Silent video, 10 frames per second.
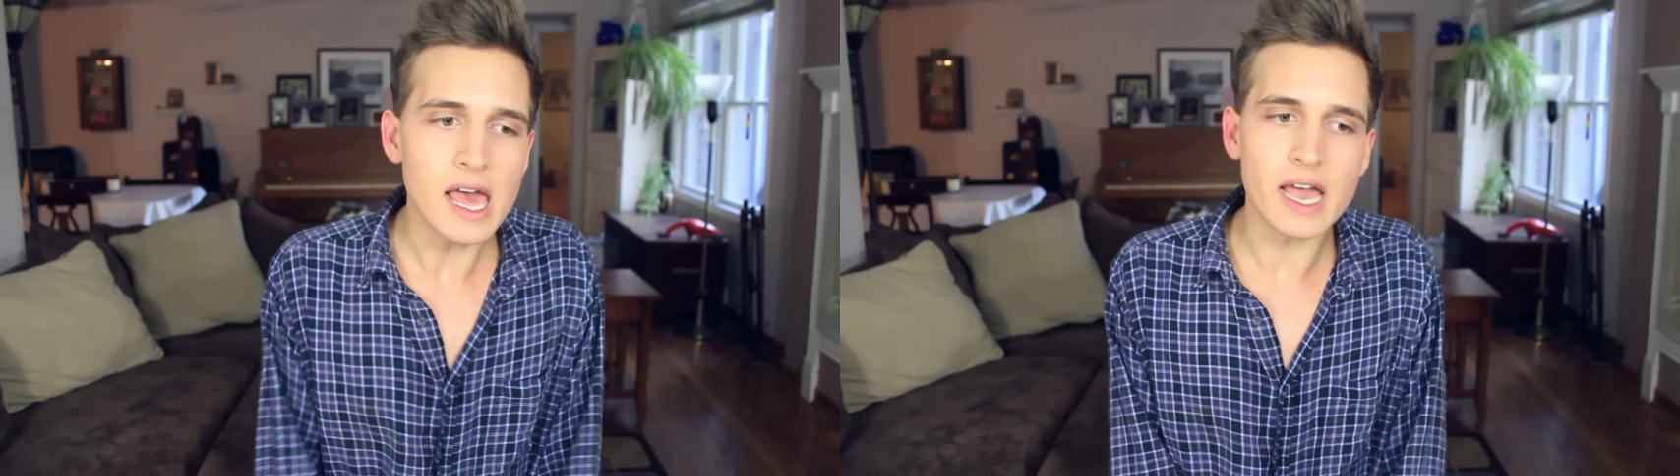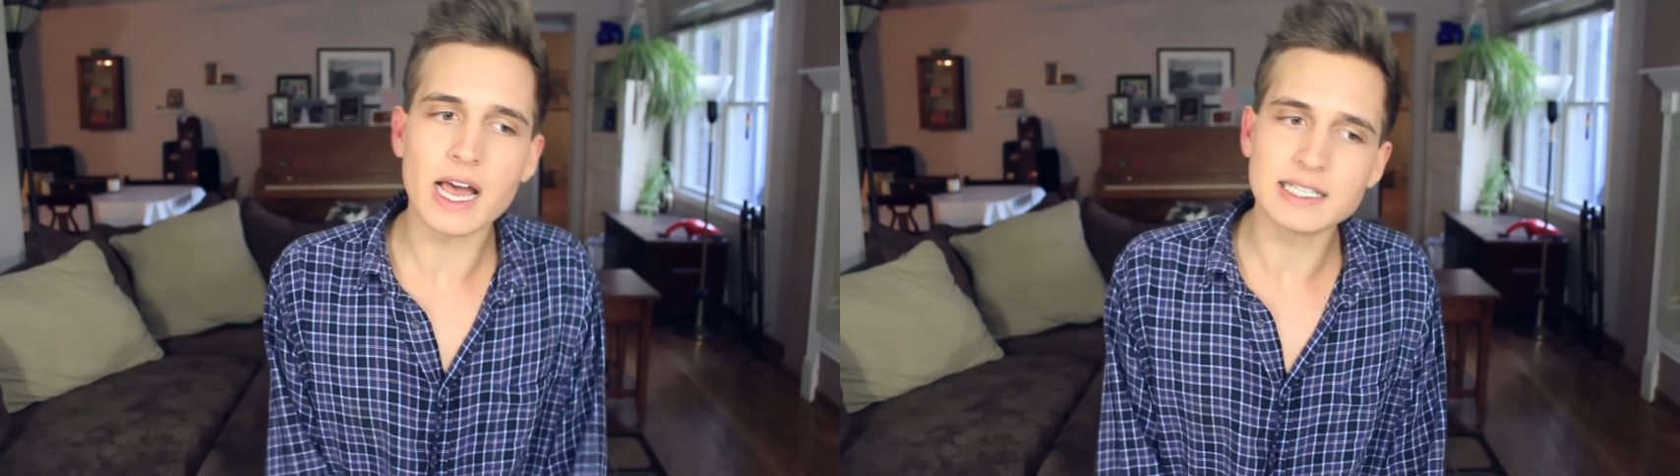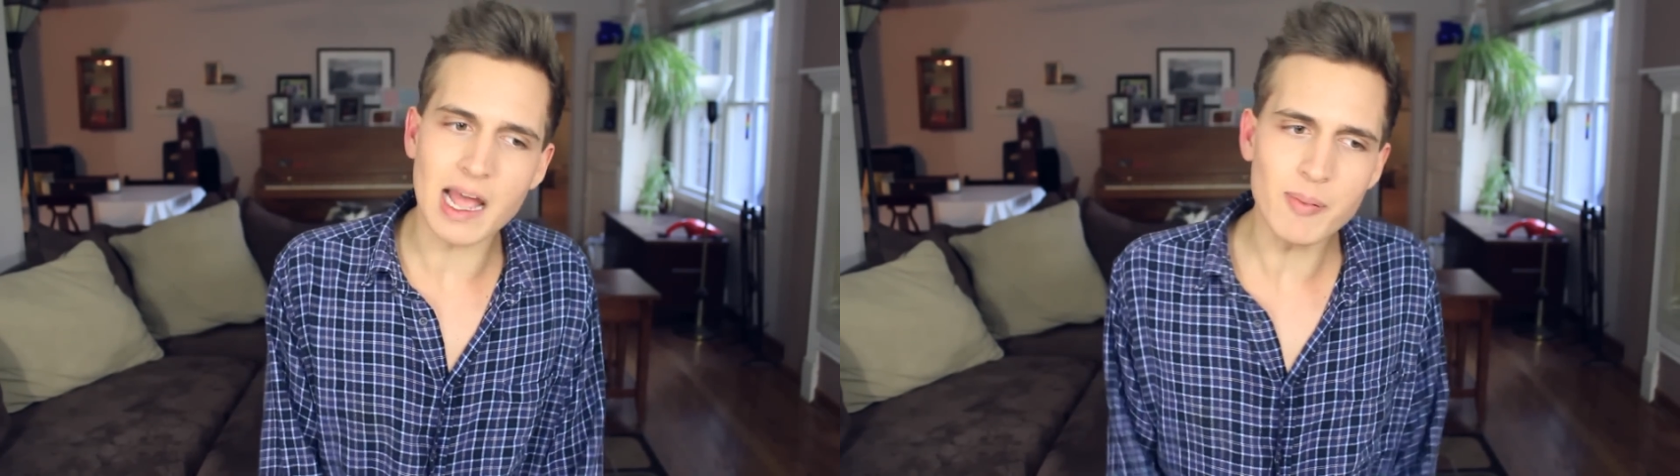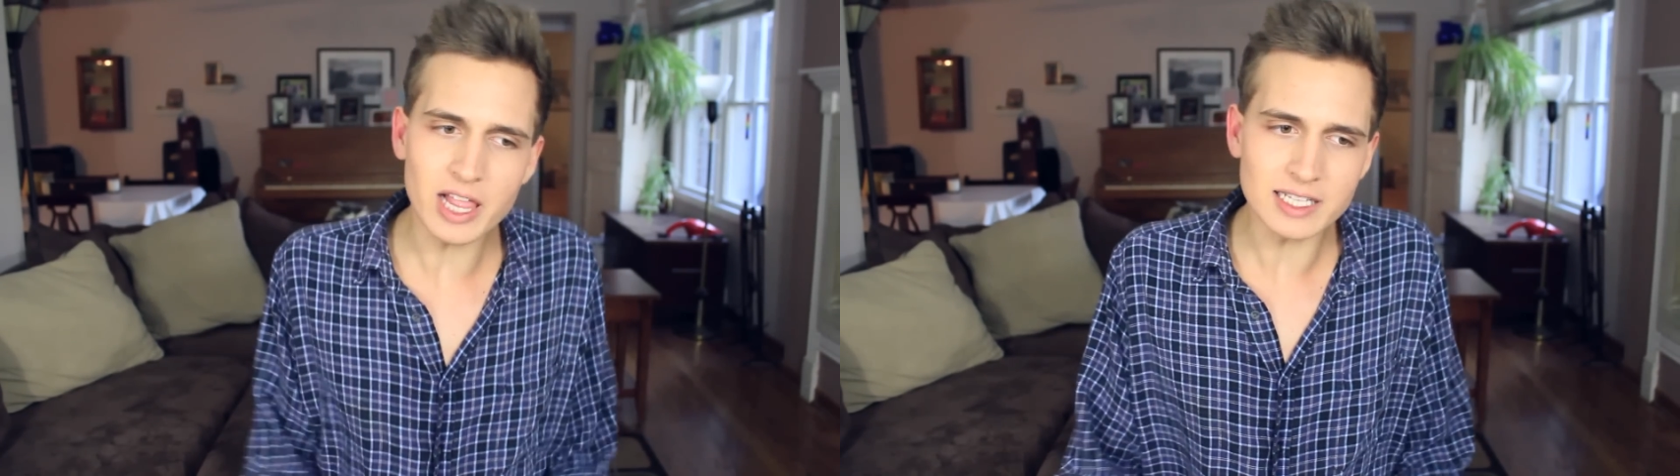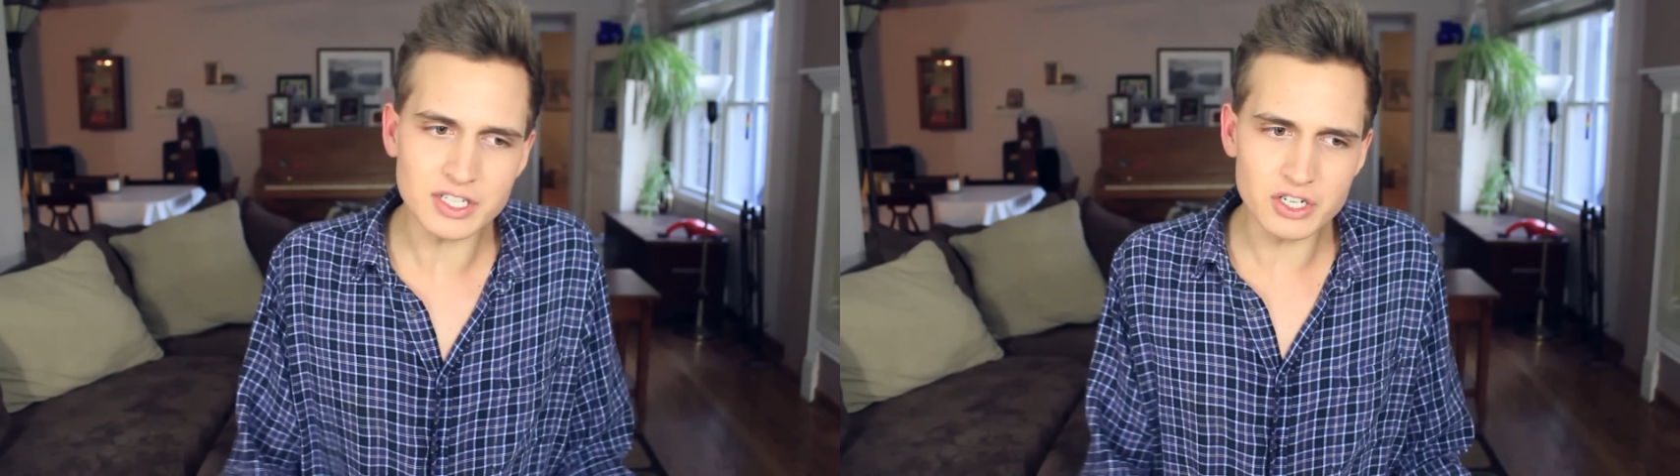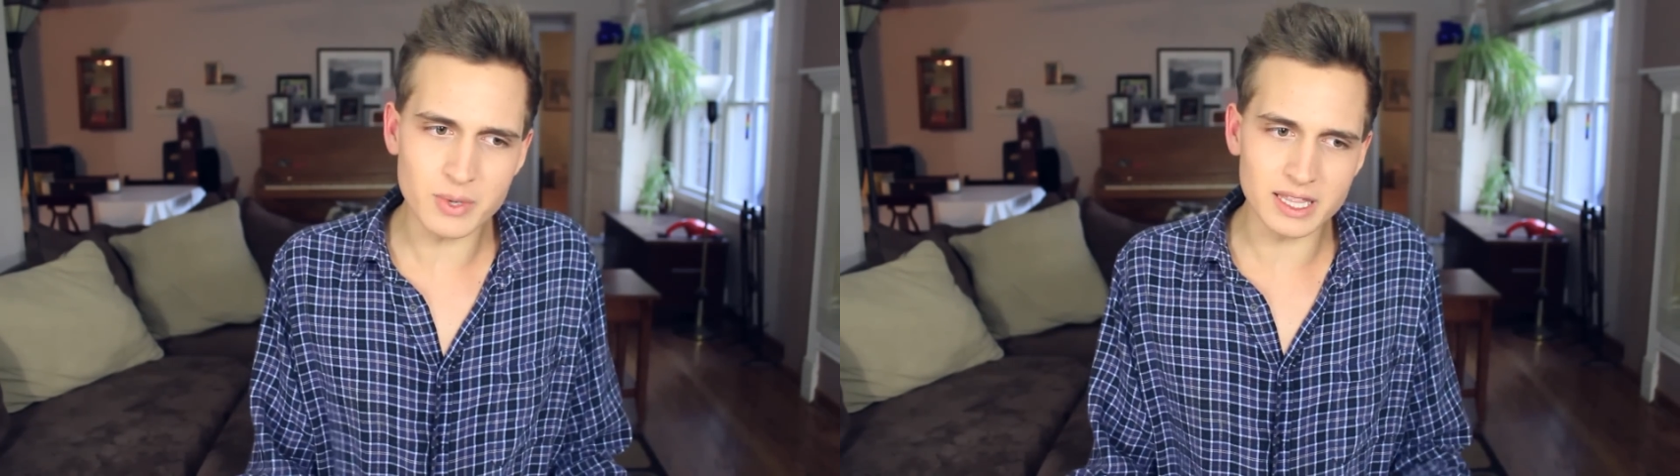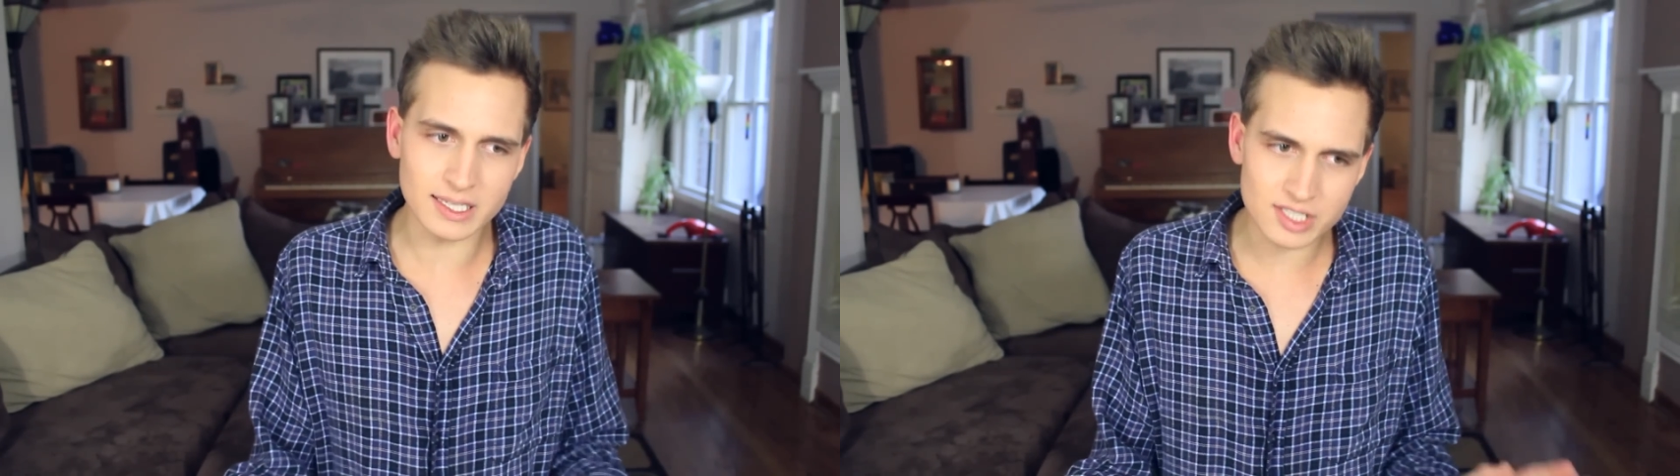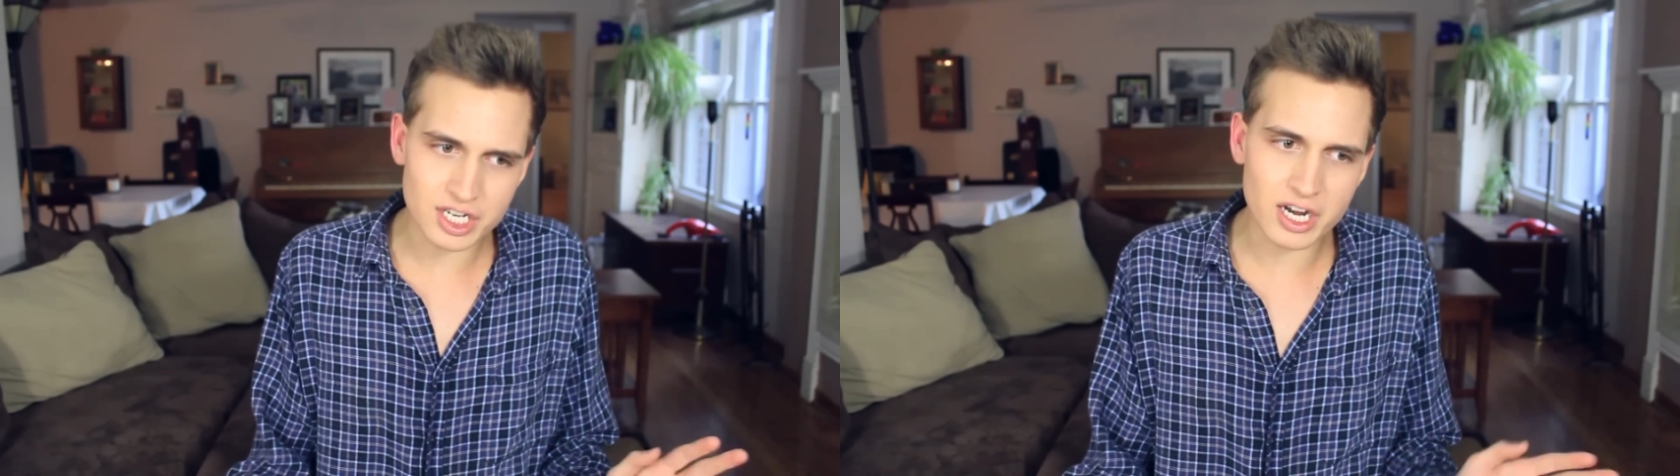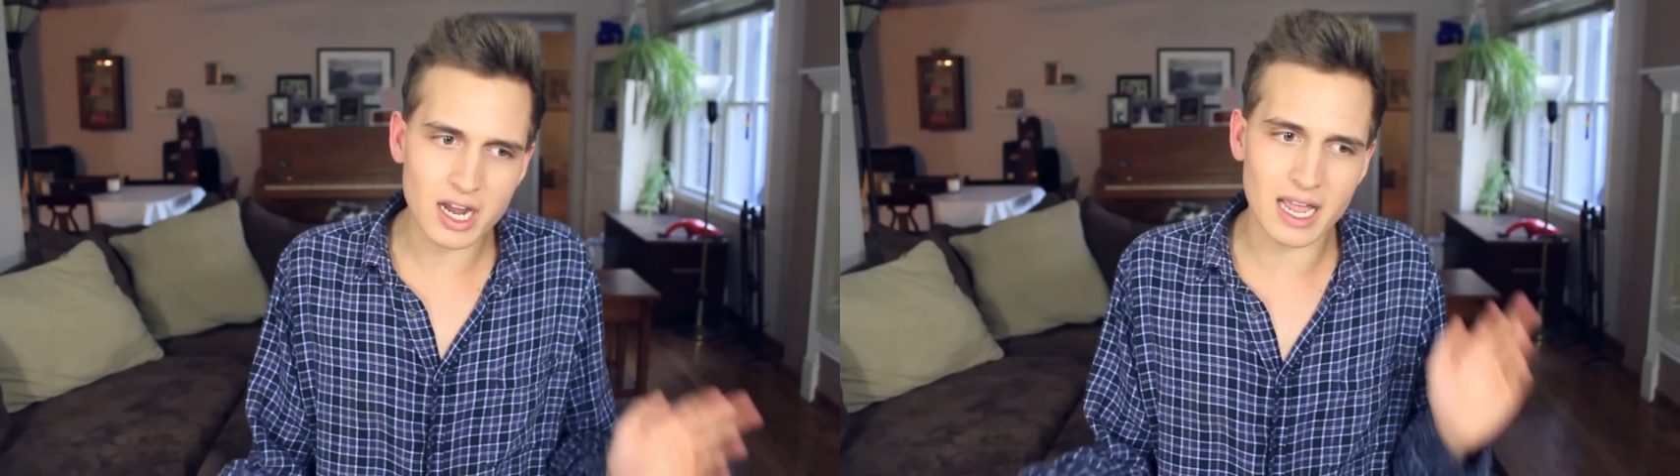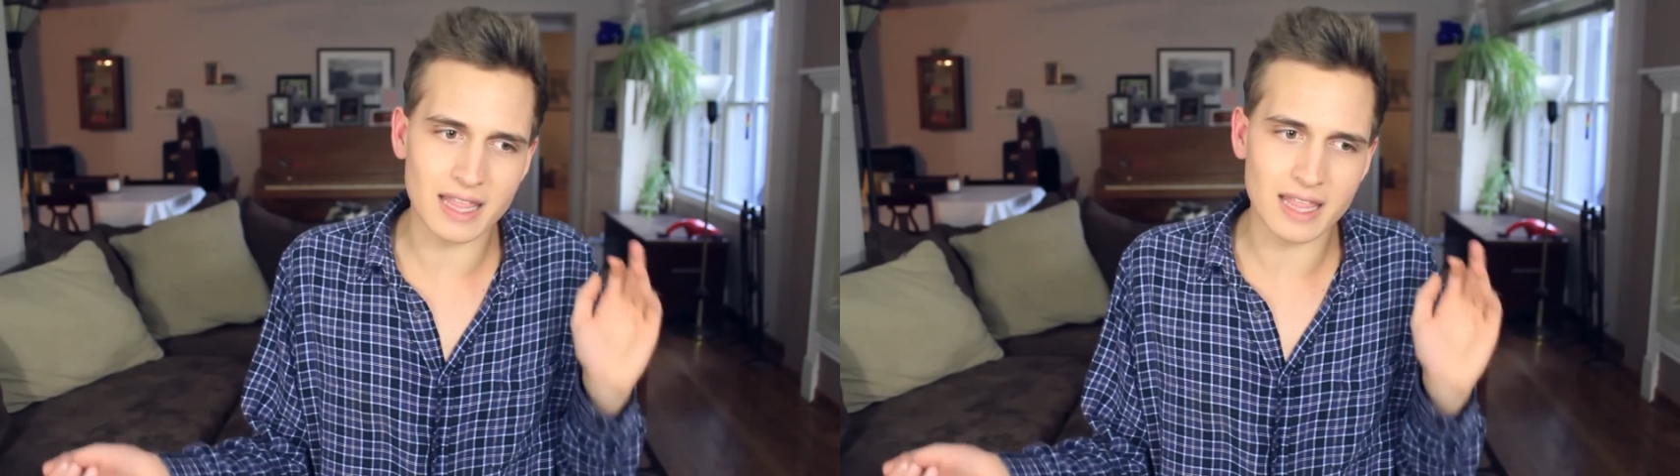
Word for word: and I plan to do one this year,